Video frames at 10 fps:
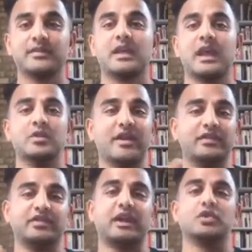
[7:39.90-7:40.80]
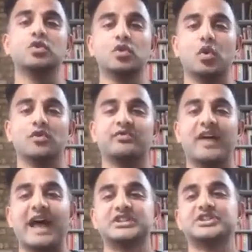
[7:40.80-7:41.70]
and you have this kind of good
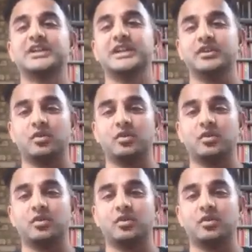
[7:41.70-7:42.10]
old-fashioned